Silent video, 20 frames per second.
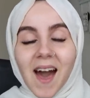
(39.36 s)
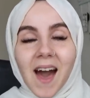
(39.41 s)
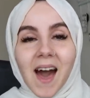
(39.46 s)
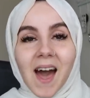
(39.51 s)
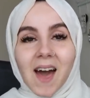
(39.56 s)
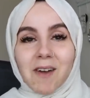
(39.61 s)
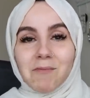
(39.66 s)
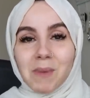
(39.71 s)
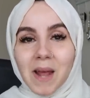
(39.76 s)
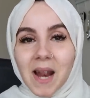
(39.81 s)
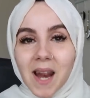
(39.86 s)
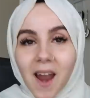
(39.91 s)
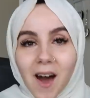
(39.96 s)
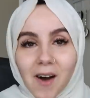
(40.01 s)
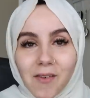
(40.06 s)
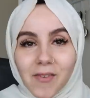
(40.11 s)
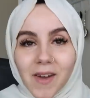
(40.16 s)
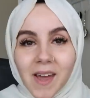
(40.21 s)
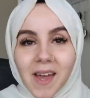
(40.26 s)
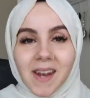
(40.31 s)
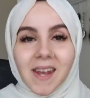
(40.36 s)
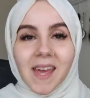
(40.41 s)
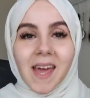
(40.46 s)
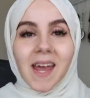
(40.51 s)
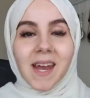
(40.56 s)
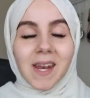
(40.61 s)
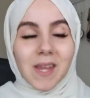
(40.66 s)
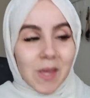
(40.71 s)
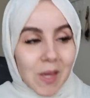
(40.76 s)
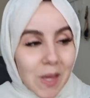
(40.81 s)
I have been loving
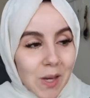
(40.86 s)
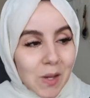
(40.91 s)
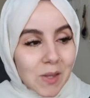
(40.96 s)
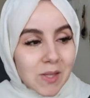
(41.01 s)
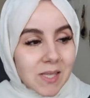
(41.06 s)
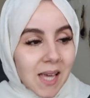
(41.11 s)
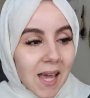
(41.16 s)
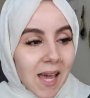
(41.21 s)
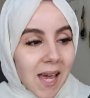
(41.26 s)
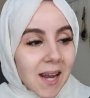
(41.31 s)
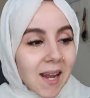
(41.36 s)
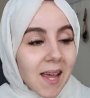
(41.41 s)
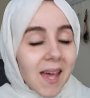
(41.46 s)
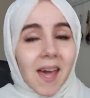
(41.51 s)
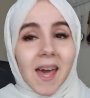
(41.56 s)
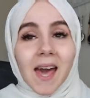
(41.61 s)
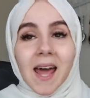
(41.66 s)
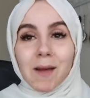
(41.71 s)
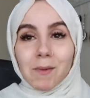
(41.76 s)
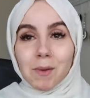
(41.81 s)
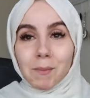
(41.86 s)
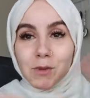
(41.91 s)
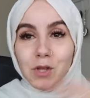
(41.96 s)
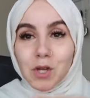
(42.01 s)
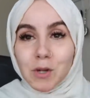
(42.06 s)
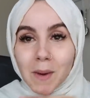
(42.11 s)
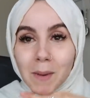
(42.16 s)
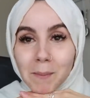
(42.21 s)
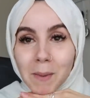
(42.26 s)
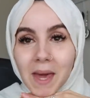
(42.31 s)
and using, and I'm gonna
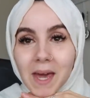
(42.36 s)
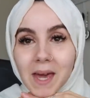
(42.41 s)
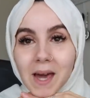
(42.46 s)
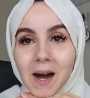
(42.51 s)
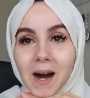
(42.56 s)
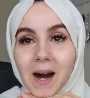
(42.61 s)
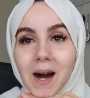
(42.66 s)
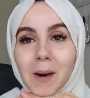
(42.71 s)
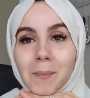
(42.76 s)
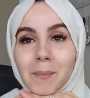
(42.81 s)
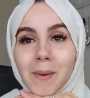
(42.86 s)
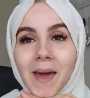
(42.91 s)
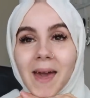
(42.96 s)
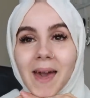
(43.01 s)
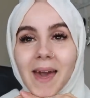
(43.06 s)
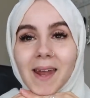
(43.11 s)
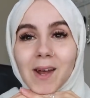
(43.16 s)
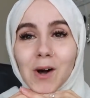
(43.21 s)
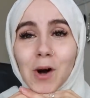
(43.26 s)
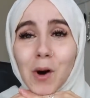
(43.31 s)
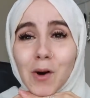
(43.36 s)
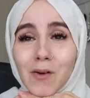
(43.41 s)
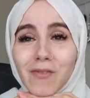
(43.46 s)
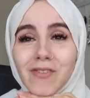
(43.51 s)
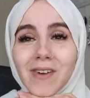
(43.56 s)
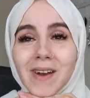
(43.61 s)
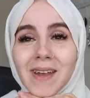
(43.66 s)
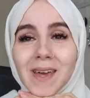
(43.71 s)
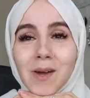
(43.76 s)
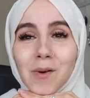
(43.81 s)
do my makeup, and
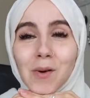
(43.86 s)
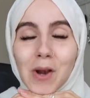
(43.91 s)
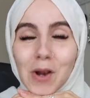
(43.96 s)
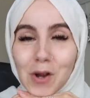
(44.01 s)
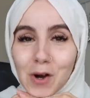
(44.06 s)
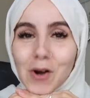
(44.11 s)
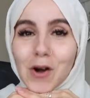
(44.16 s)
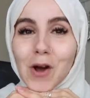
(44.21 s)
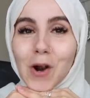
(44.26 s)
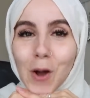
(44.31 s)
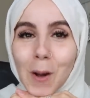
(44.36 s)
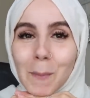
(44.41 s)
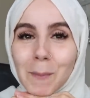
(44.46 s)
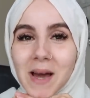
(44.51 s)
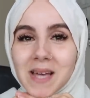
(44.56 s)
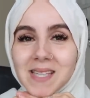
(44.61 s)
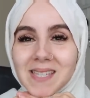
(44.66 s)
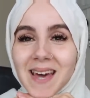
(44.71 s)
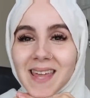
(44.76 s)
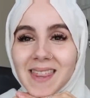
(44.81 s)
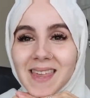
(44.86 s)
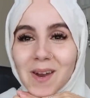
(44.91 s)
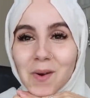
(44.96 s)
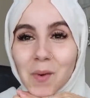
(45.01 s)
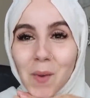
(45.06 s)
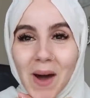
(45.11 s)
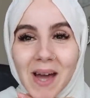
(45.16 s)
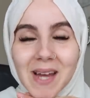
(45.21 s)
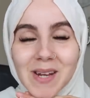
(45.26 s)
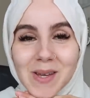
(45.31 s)
hopefully will look a lot better than
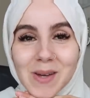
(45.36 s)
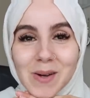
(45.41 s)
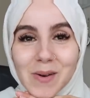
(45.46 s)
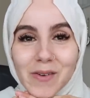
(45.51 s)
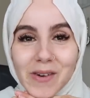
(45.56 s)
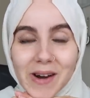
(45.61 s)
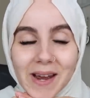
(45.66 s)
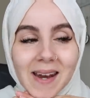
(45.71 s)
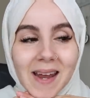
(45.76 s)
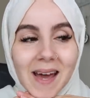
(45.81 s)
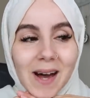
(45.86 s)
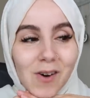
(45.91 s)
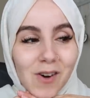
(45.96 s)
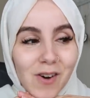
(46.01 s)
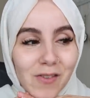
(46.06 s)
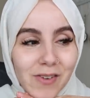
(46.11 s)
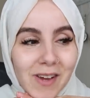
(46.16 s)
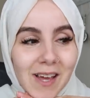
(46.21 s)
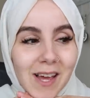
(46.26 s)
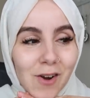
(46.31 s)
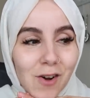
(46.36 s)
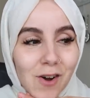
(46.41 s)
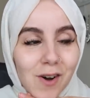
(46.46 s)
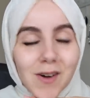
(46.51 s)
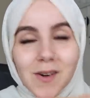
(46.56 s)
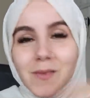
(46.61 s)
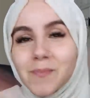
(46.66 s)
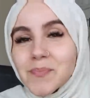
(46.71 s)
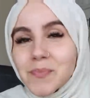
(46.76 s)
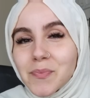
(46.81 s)
what I do right now. Hopefully I
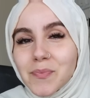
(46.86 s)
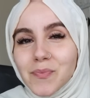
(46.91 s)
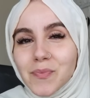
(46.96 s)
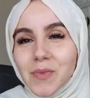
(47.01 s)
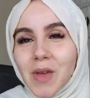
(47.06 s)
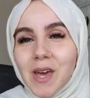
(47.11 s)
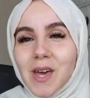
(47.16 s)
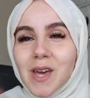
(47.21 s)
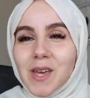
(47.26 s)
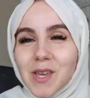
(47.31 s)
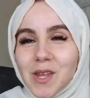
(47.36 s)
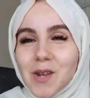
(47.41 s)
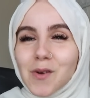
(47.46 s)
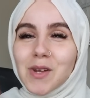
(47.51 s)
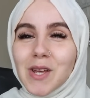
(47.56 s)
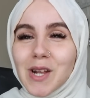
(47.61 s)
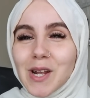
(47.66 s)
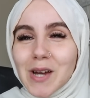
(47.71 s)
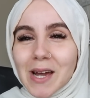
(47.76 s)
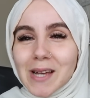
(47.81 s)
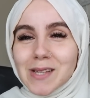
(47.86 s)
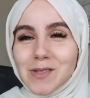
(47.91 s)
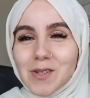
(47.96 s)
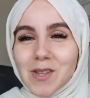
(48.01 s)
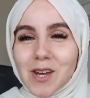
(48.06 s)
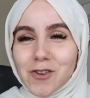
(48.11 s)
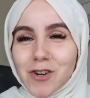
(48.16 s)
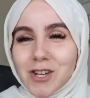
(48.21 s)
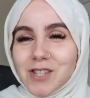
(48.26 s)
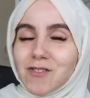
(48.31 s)
look, you know, when you look, do
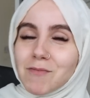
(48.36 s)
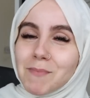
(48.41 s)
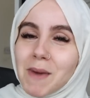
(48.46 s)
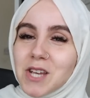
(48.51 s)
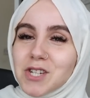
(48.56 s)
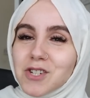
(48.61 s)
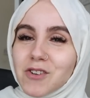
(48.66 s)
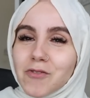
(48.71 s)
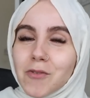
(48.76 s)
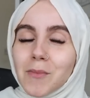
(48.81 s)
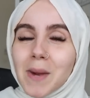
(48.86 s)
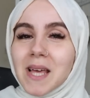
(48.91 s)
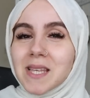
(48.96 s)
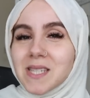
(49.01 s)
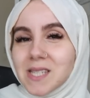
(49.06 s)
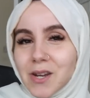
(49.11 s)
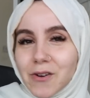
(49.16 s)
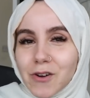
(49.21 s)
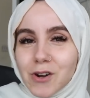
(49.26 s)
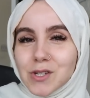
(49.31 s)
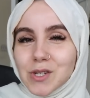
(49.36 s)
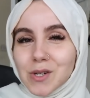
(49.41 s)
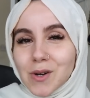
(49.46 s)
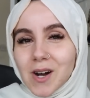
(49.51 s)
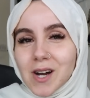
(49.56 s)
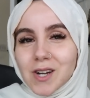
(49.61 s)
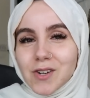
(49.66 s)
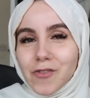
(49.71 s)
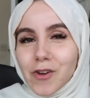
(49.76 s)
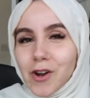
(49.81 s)
that transformation from like 0 to
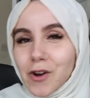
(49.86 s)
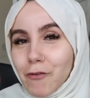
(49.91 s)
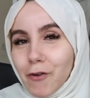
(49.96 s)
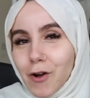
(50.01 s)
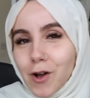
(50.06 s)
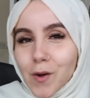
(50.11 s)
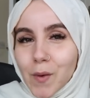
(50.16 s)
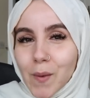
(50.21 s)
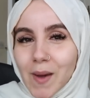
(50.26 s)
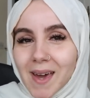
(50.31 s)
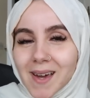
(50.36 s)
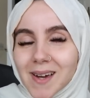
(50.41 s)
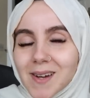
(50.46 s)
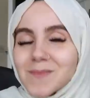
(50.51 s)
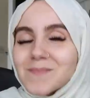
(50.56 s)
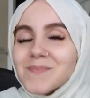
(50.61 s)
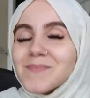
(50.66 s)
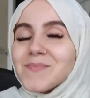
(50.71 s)
100 real quick.